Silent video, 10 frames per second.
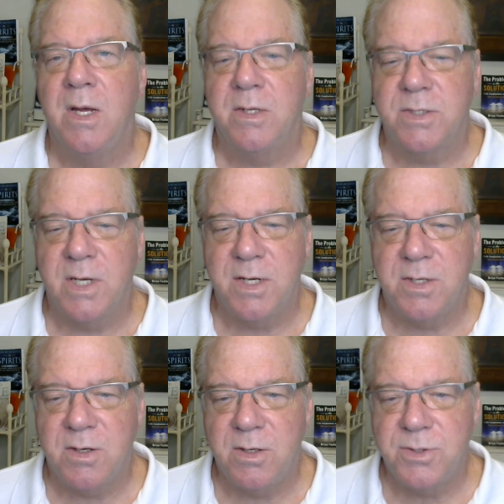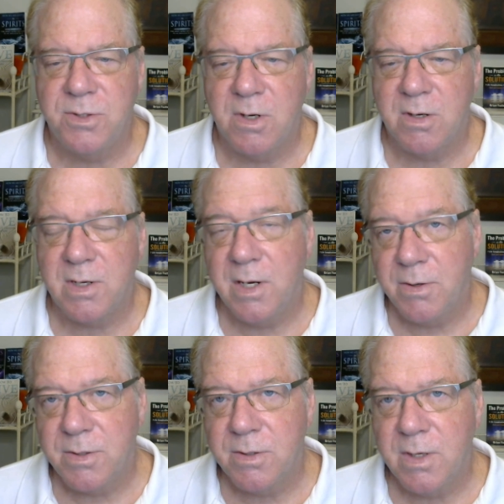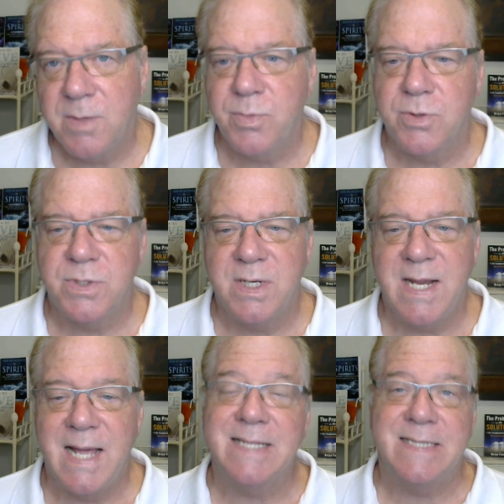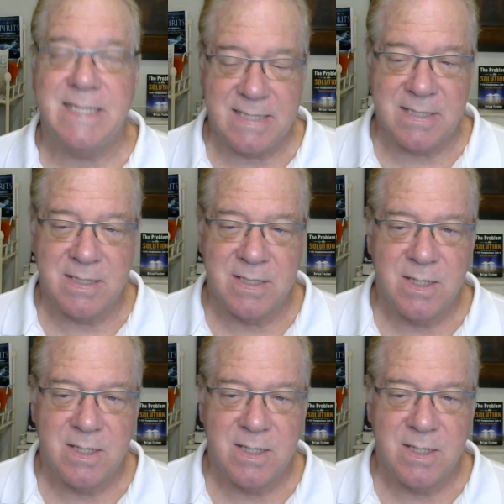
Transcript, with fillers: designed to alter our character and personality.